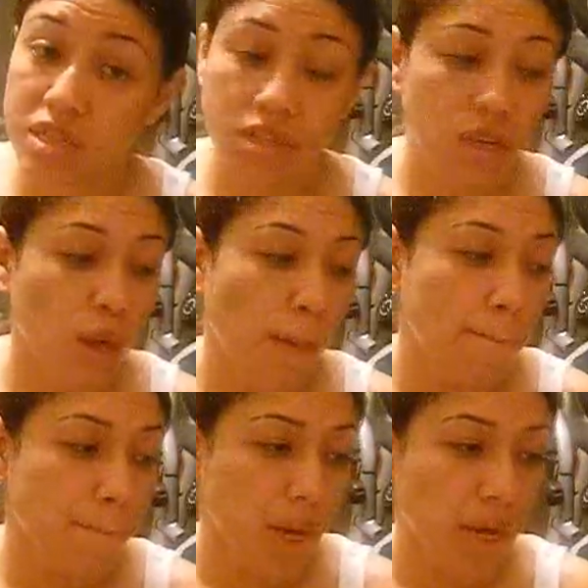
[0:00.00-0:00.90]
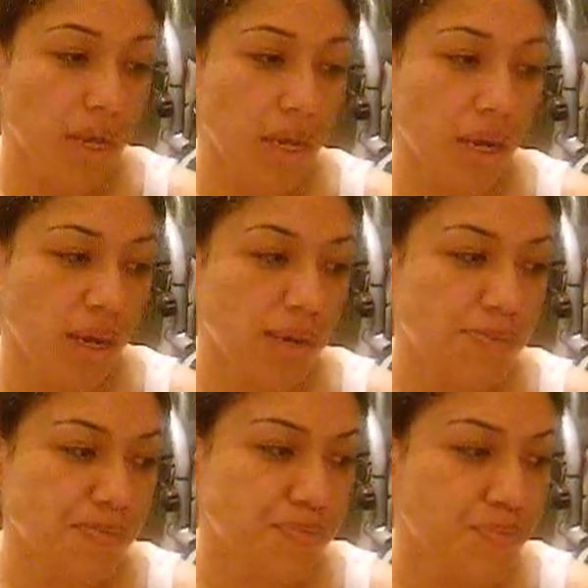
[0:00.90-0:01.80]
cheated, but
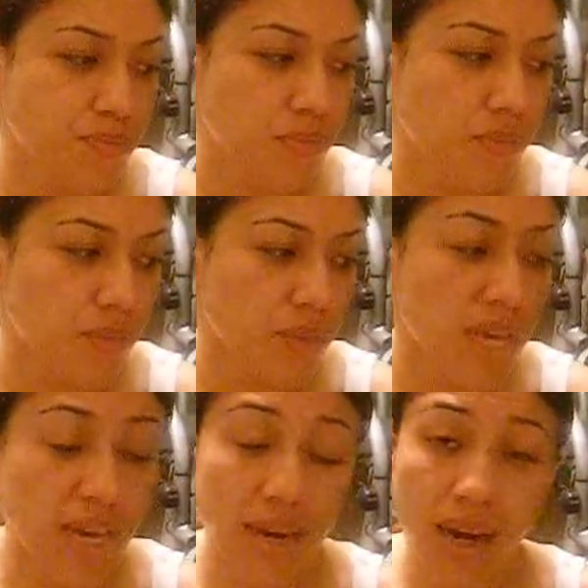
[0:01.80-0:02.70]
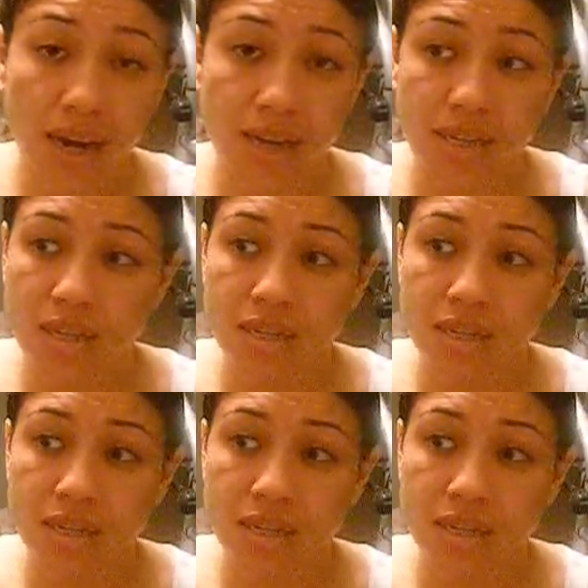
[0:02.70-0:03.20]
thank God